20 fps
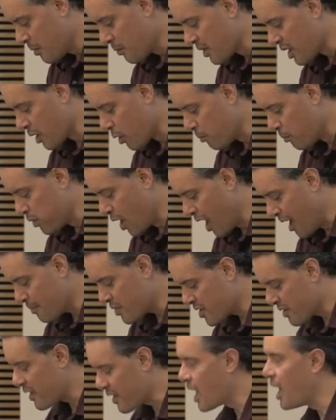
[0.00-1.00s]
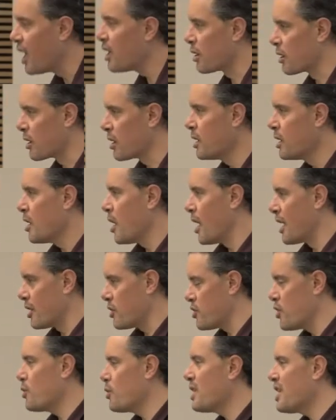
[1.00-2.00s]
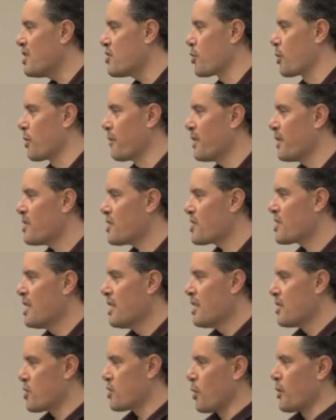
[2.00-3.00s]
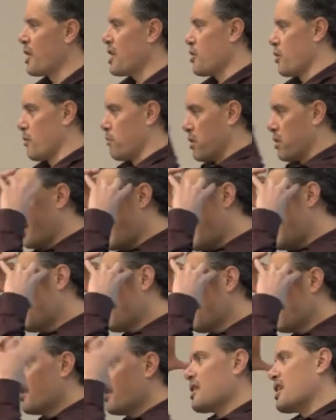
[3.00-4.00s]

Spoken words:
little blobs of color on a 2D surface so that your brain